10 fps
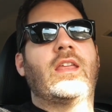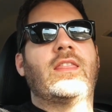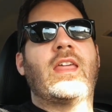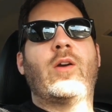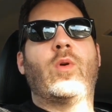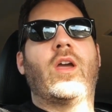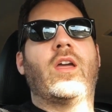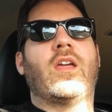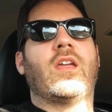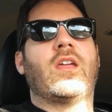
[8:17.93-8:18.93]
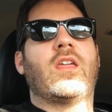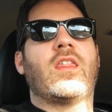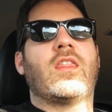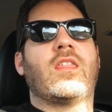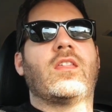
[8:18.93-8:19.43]
there were,
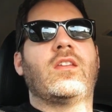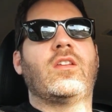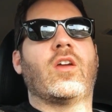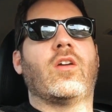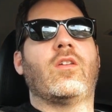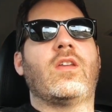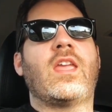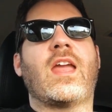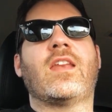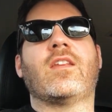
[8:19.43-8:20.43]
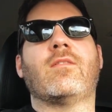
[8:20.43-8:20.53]
he had